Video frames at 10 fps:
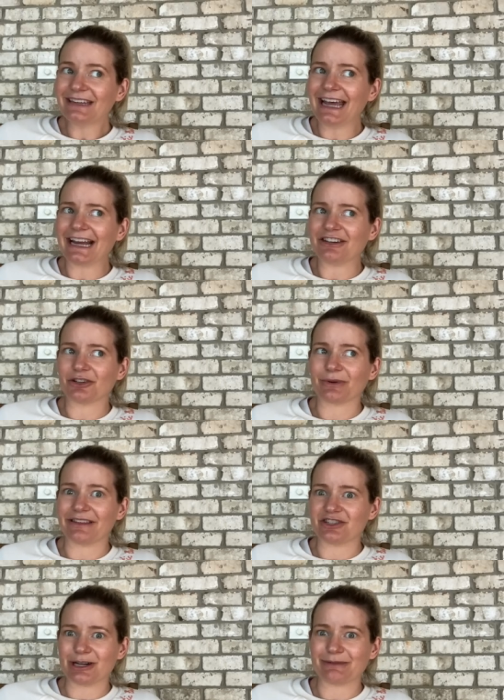And I took one of
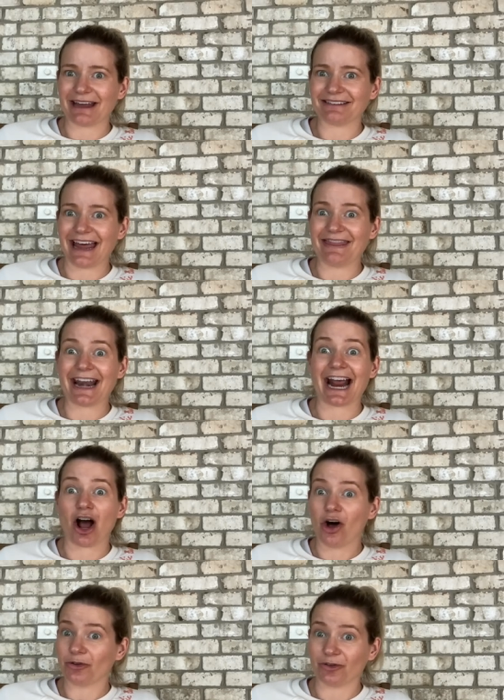the cheap tests, and then I
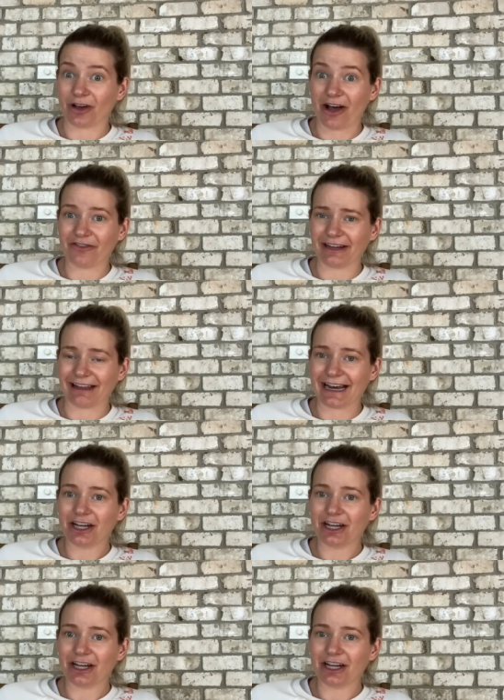also saw a faint line.